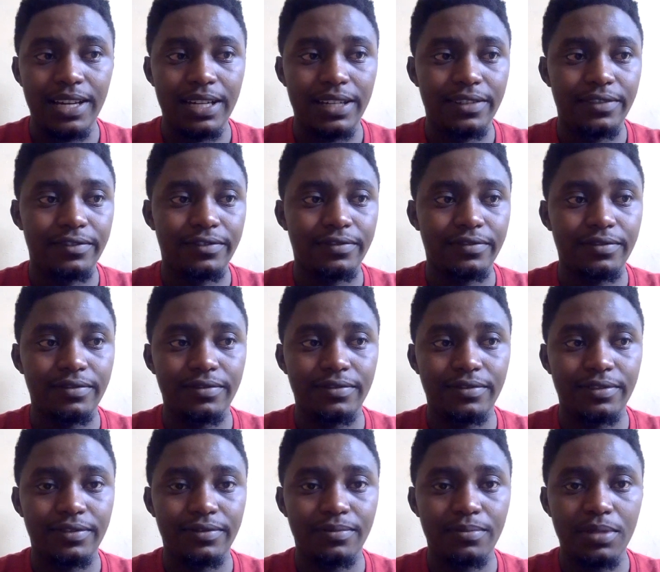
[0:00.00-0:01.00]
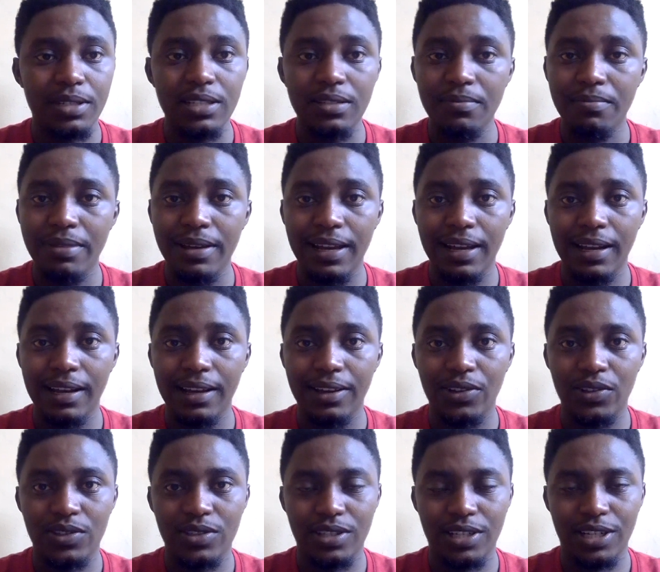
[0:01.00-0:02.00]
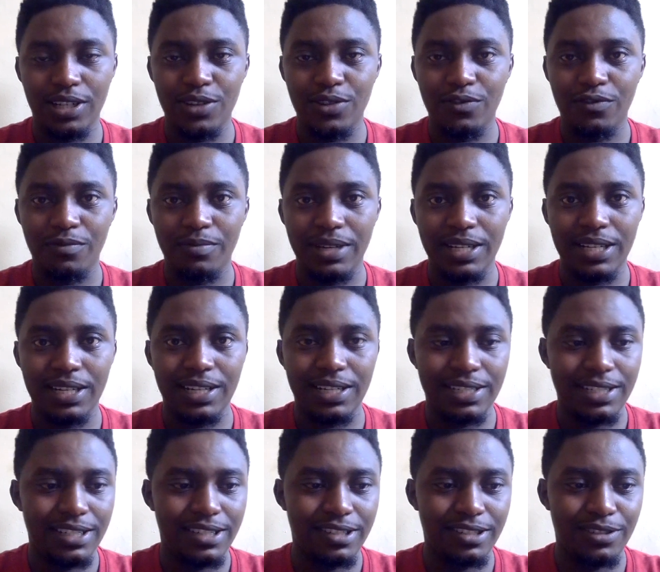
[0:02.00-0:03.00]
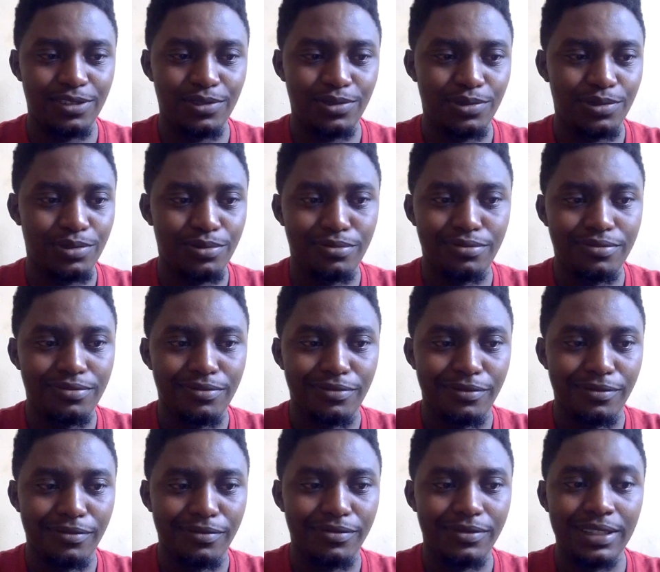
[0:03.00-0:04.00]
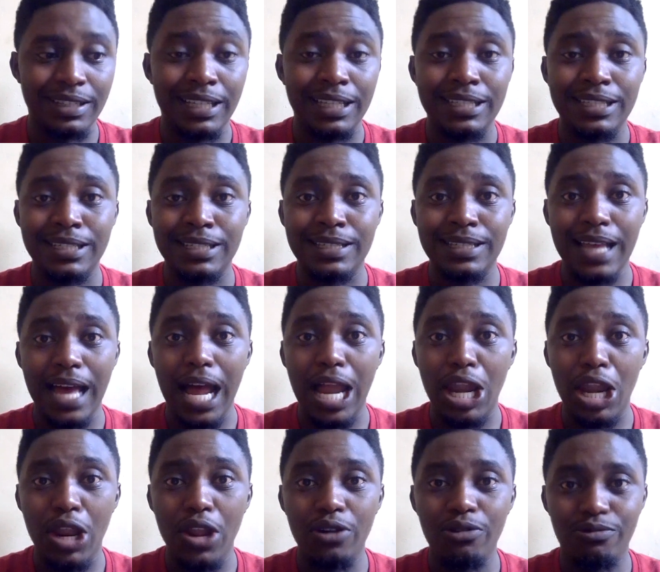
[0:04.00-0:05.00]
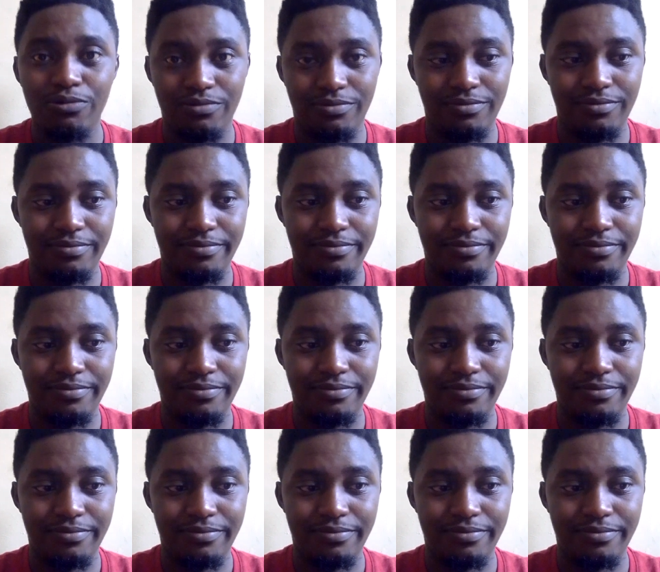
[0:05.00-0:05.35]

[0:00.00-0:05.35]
I've been barely outside of my country, so that's a no.